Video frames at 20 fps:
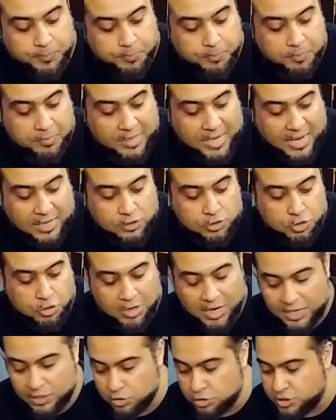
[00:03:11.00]
El
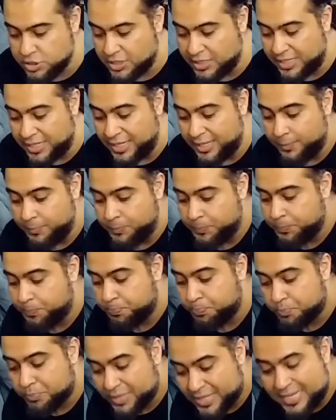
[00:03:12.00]
Dorado city,
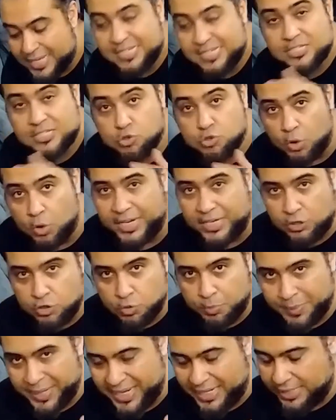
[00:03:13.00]
is going to
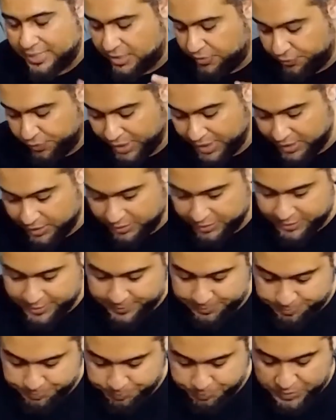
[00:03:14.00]
be difficult.
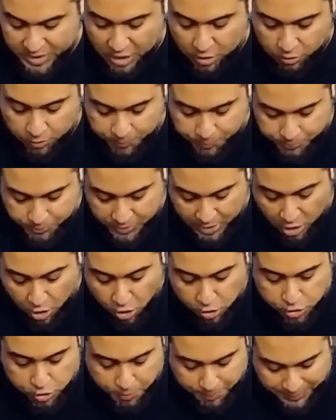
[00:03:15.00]
Now, how
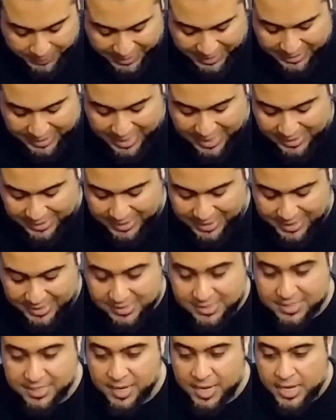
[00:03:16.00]
you play that
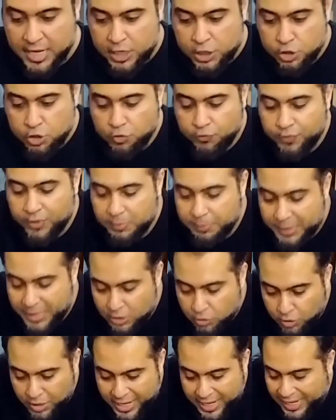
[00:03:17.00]
is, you will be
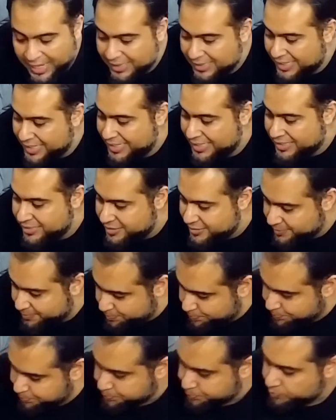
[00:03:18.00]
looking at these.
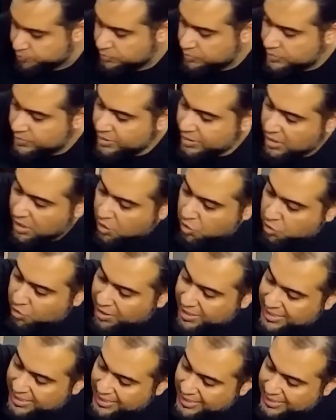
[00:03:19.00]

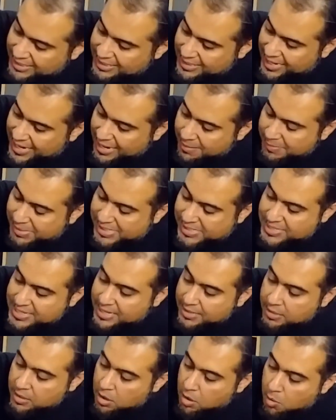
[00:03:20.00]
Currently, the game is
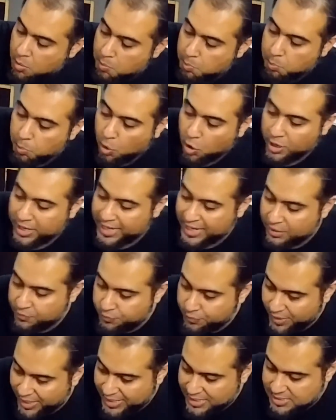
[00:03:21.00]
in morning
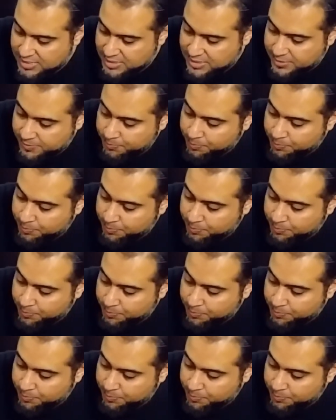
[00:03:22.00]
phase.